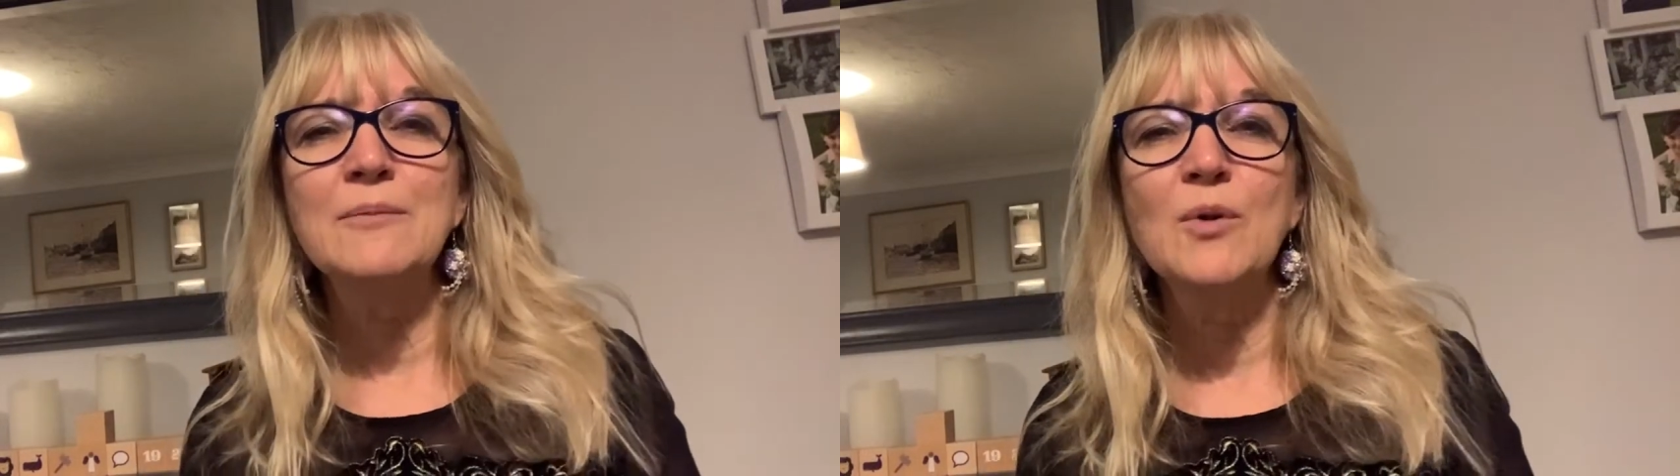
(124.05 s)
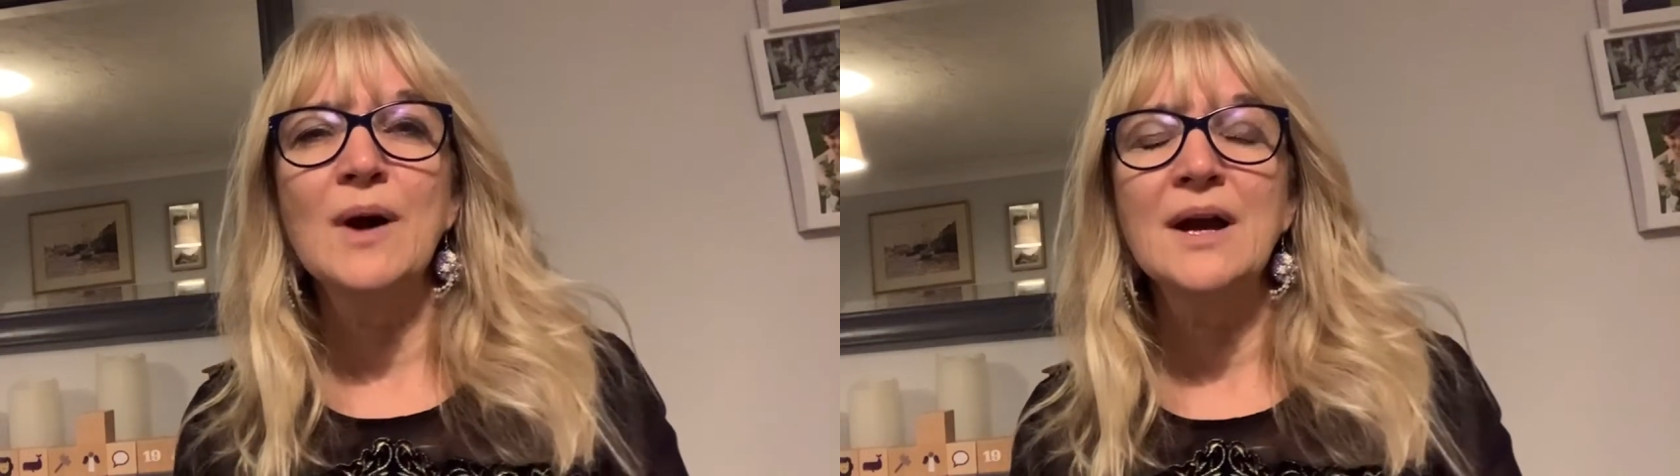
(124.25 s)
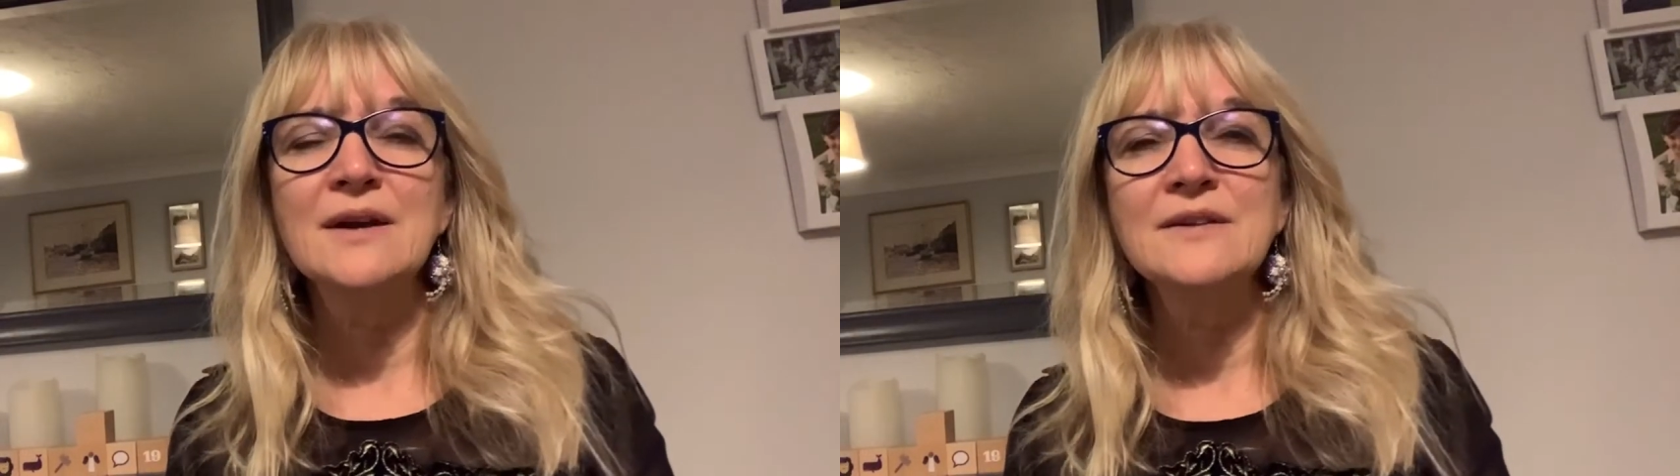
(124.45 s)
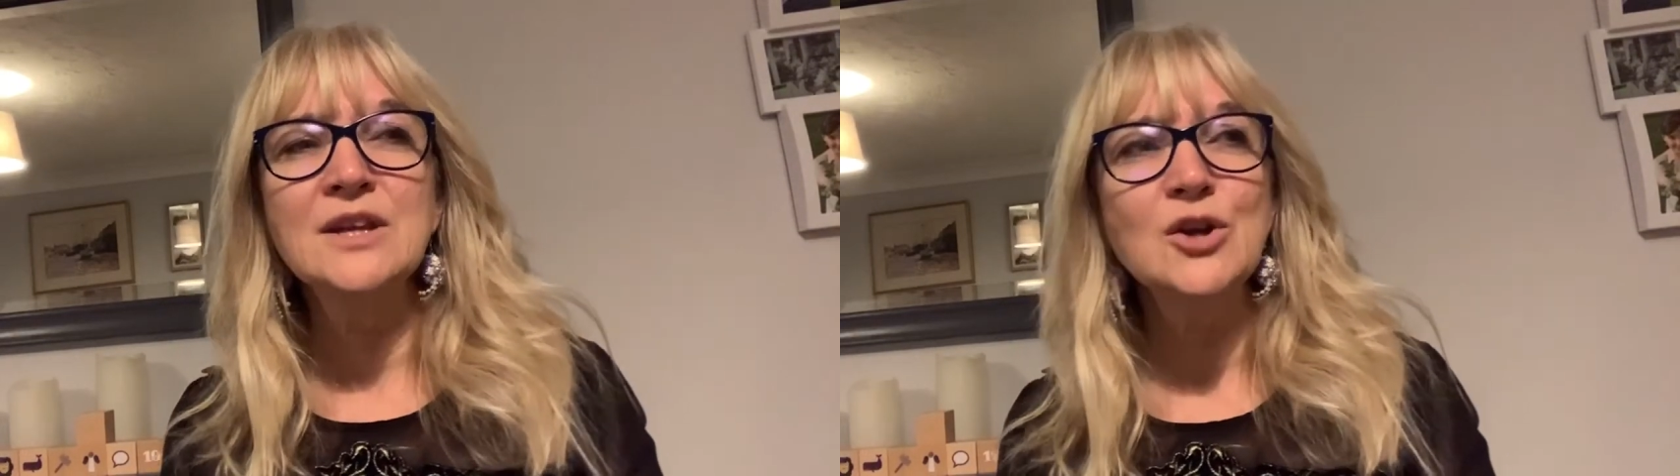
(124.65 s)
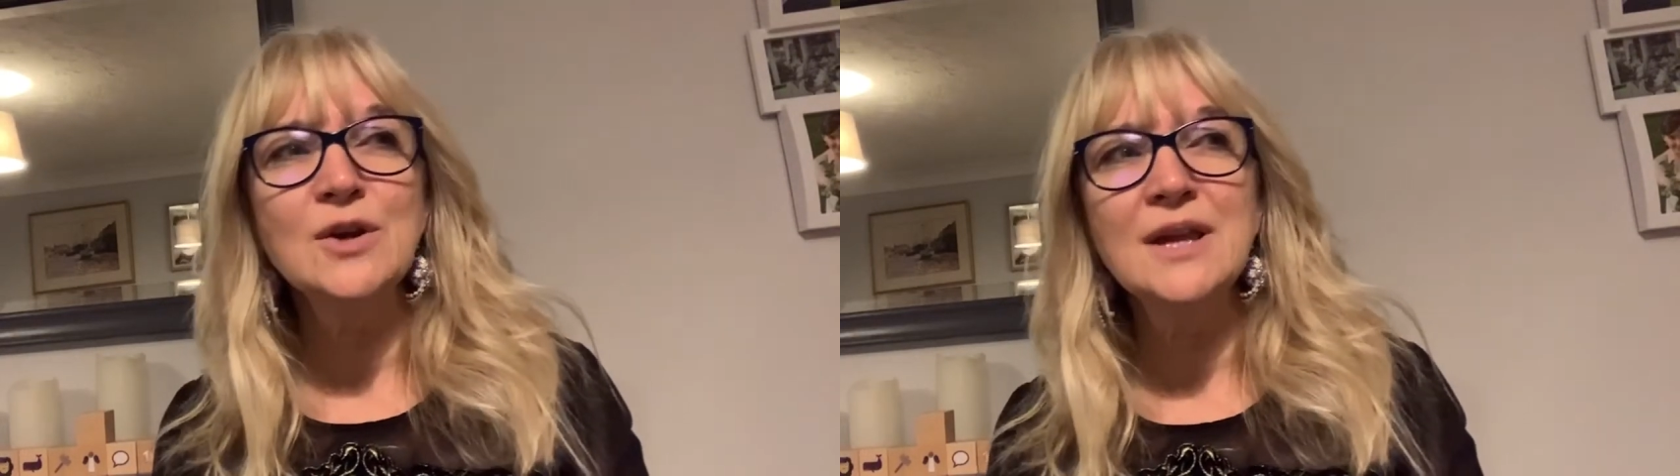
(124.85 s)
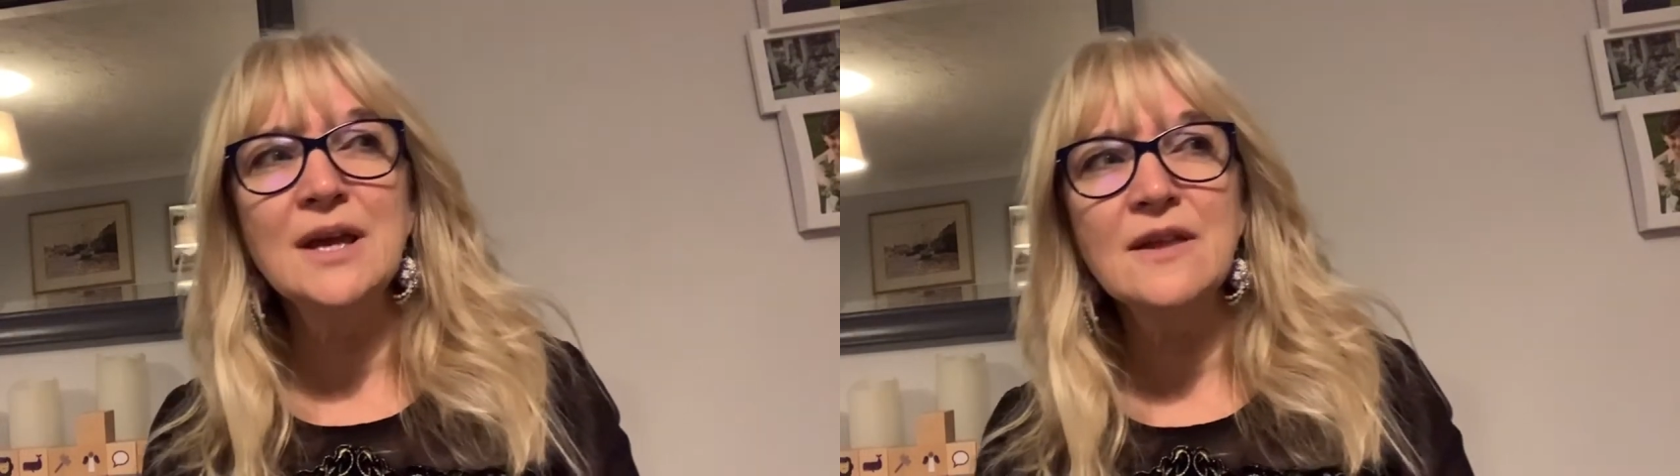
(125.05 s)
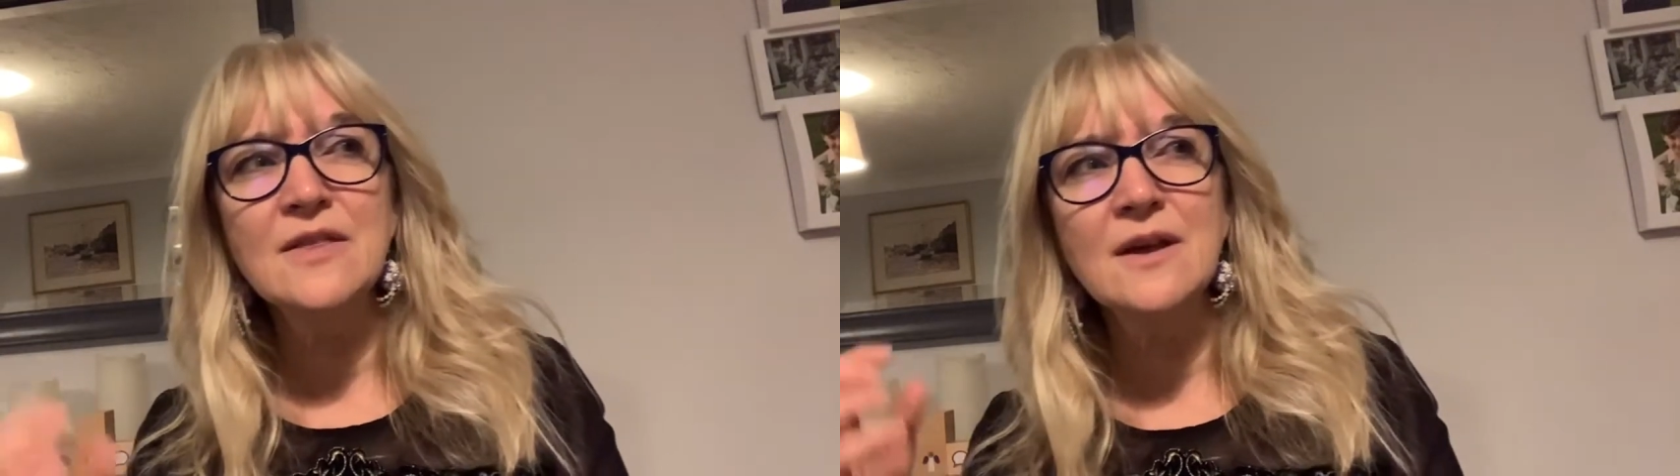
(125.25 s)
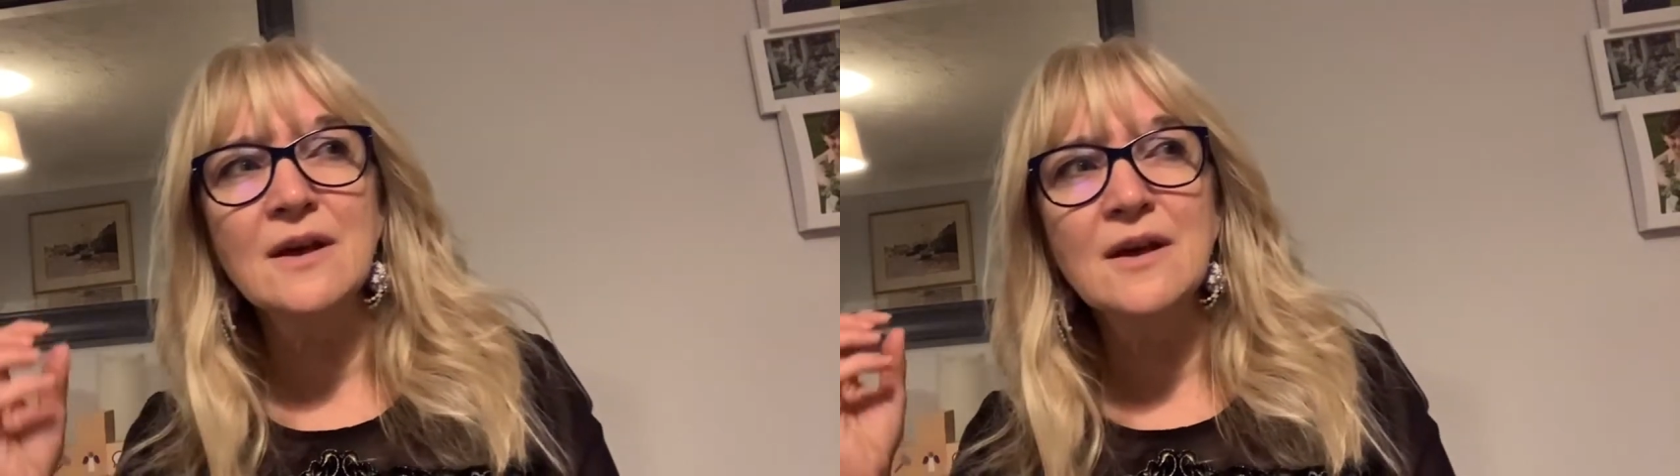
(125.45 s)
quiet, and then you can hear the